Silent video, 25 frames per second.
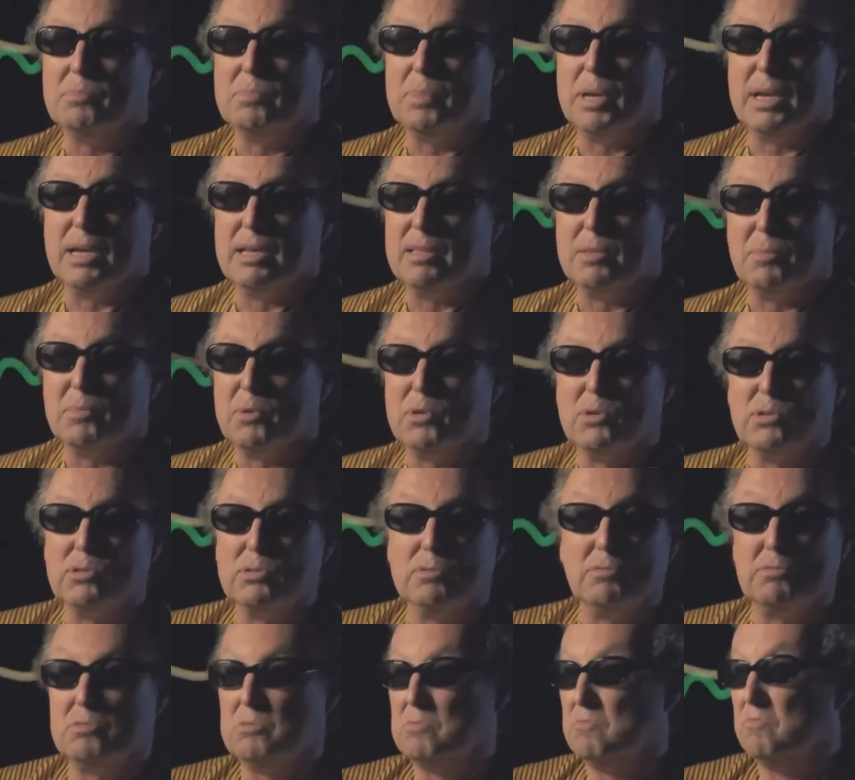pay the
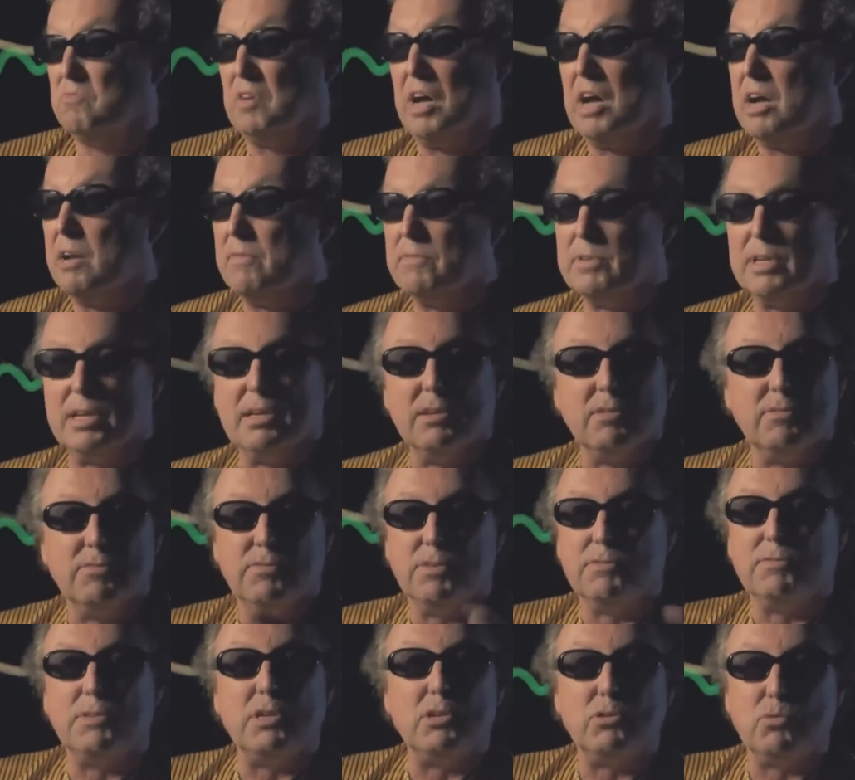person $5, $10,
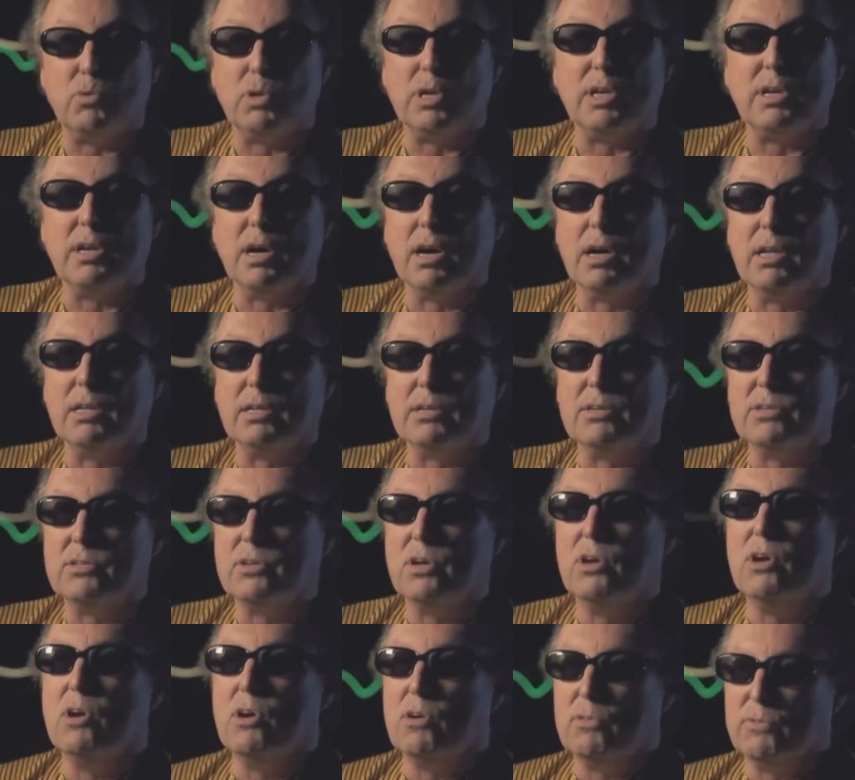$15, $20
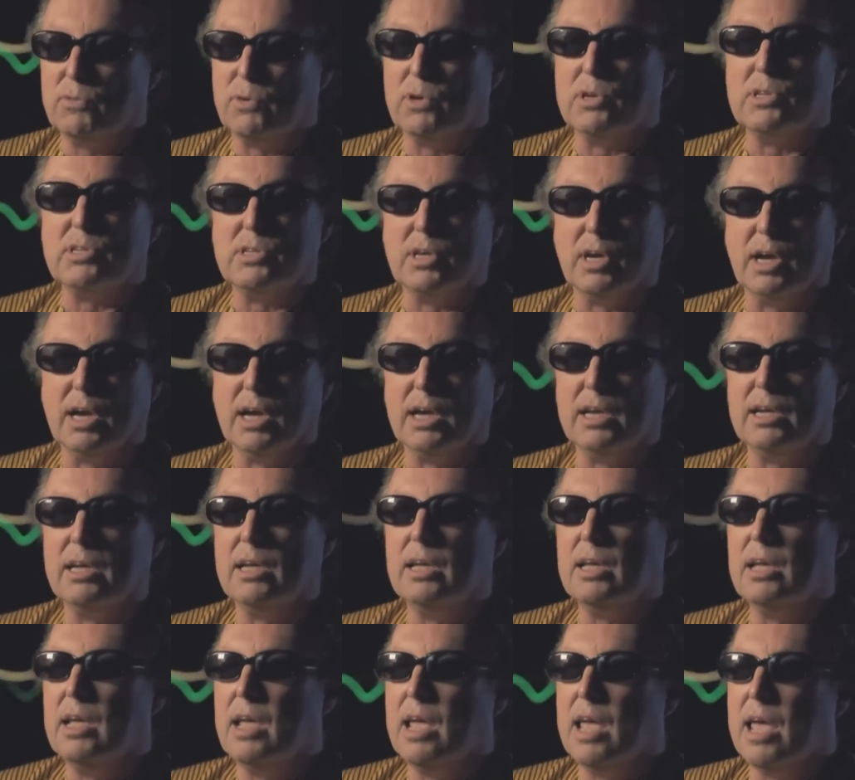for a sign.
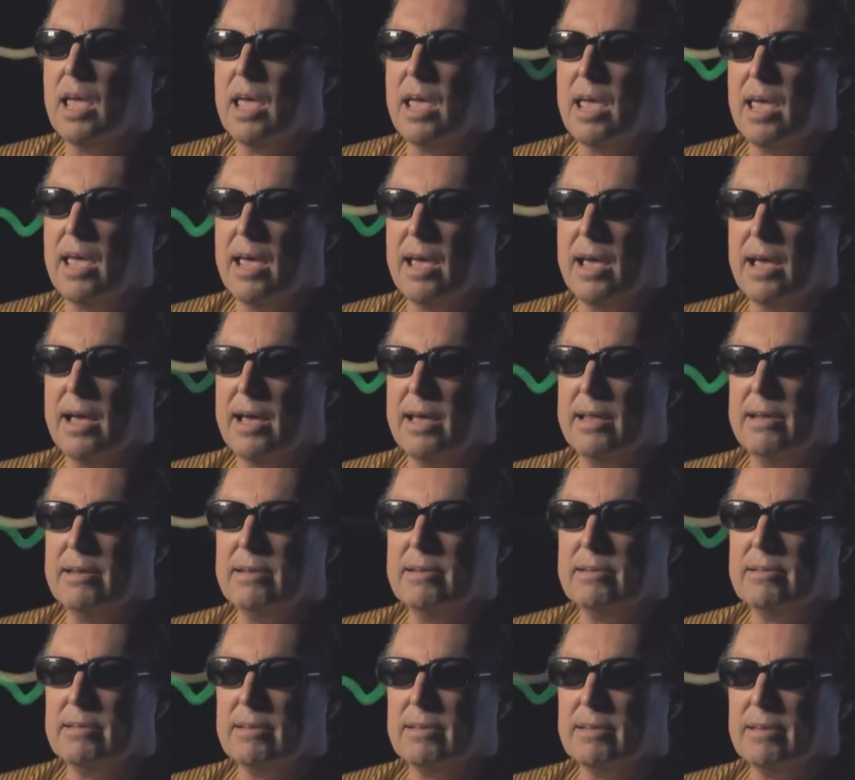
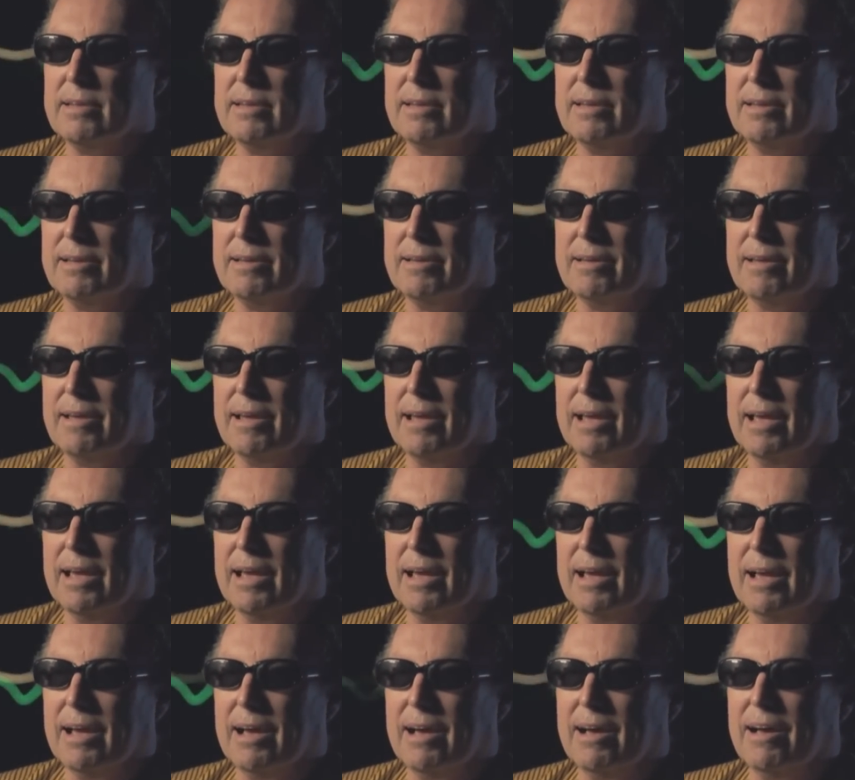And
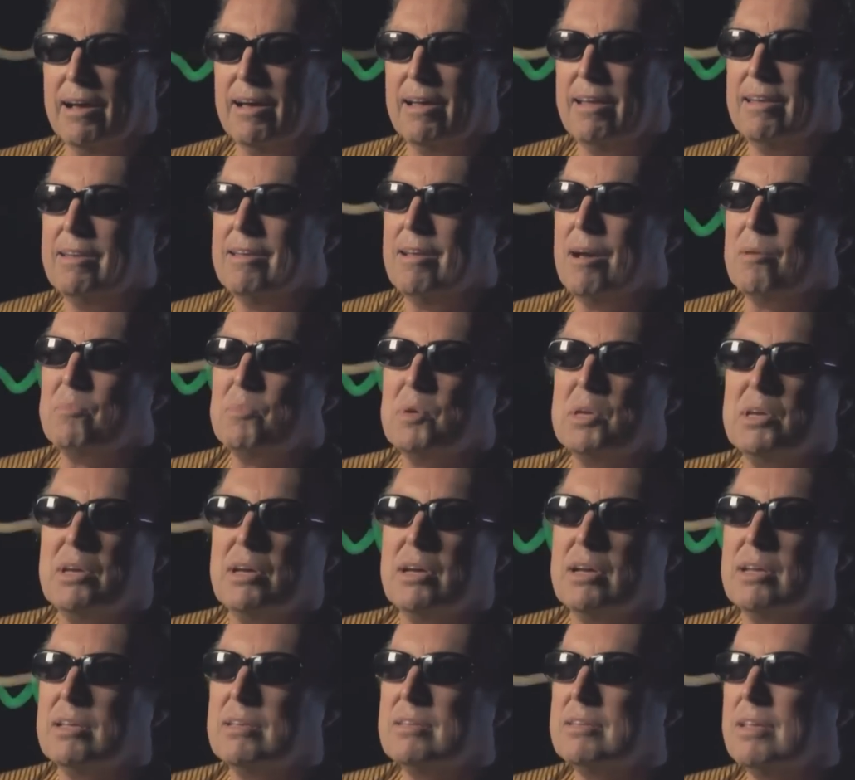not
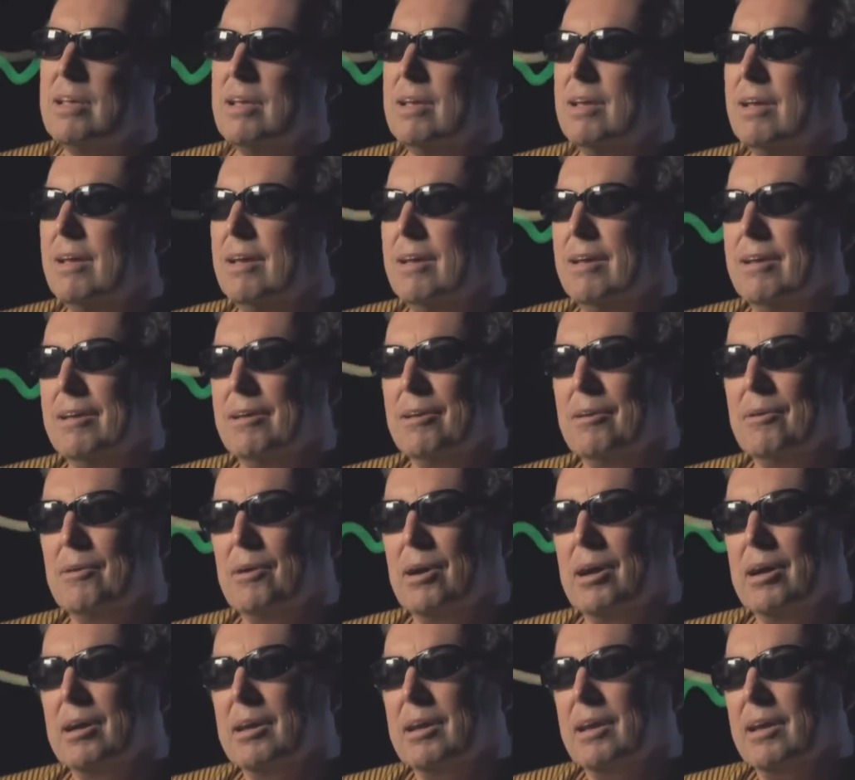because, you know,
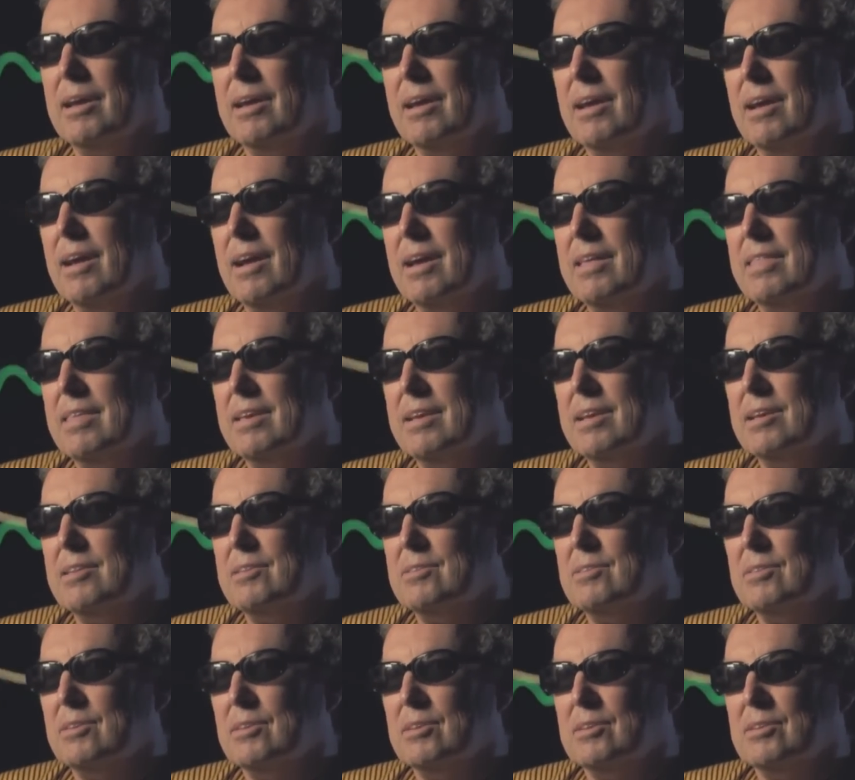I think
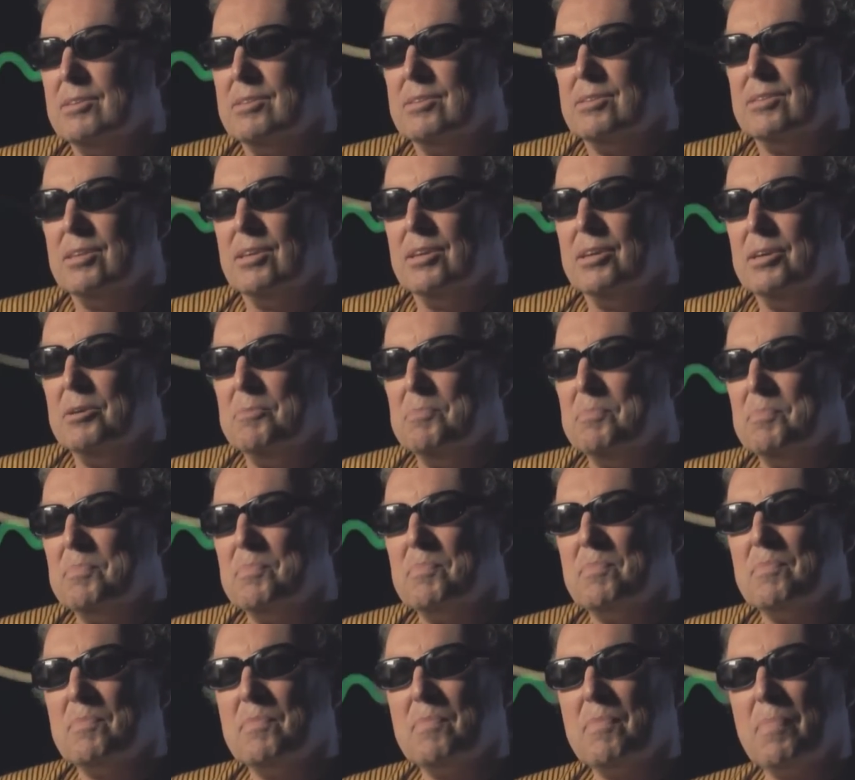it's
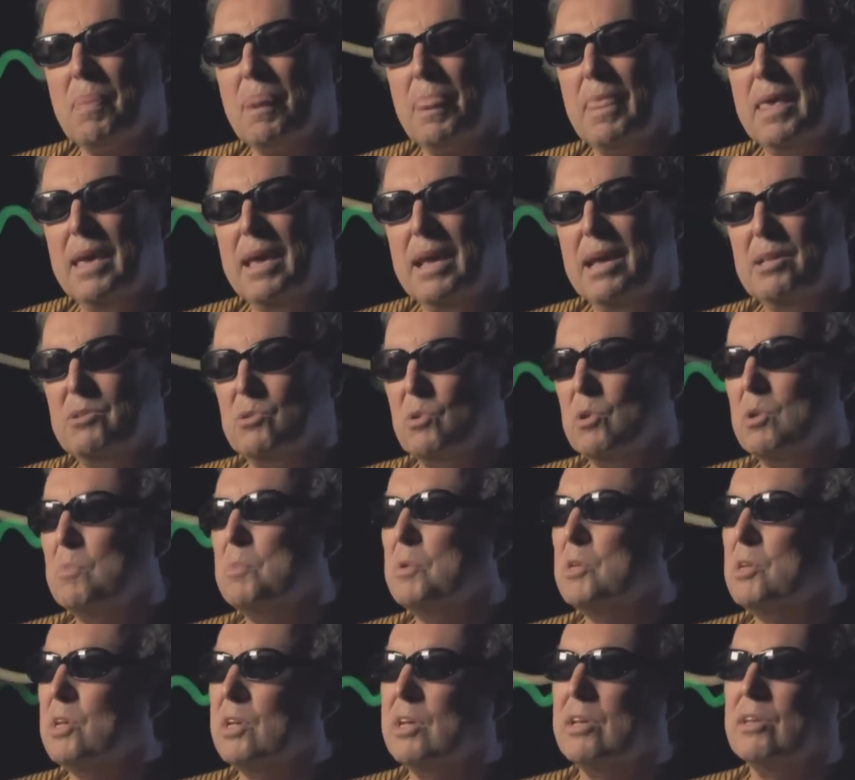going to
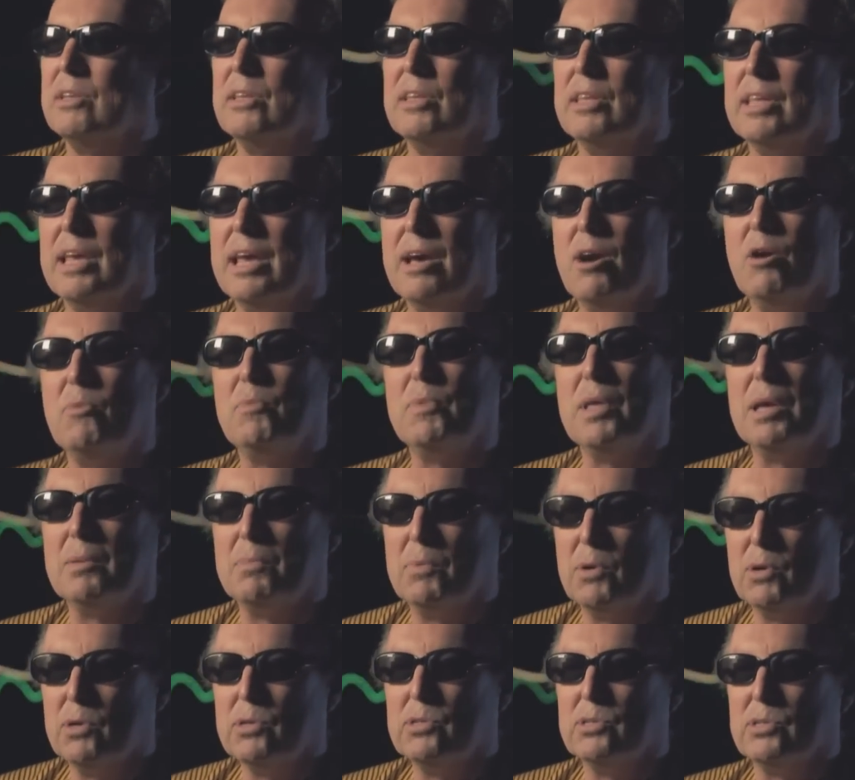particularly help that
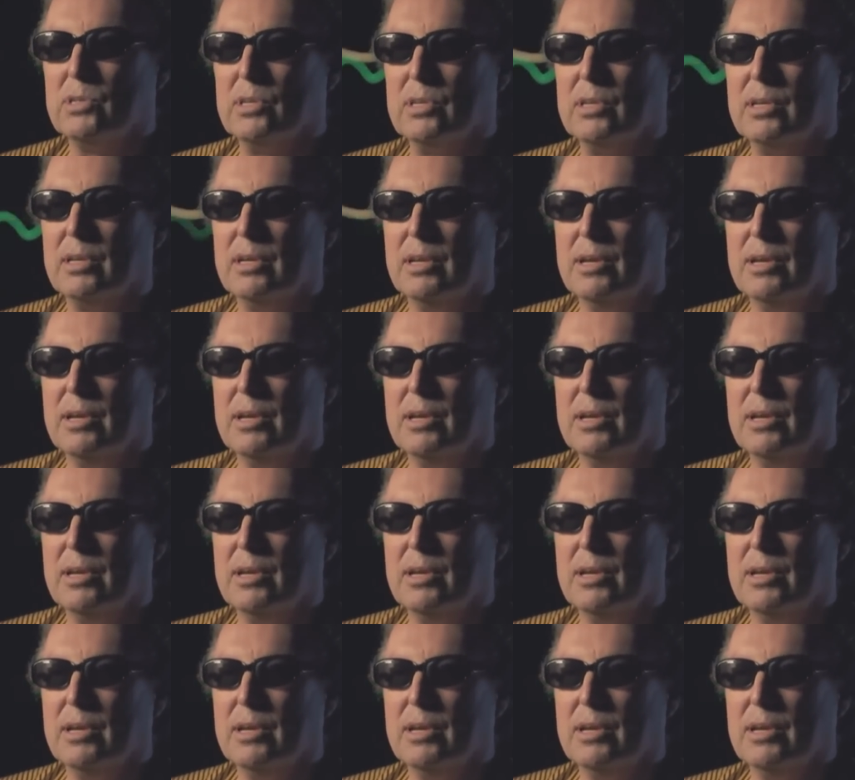person,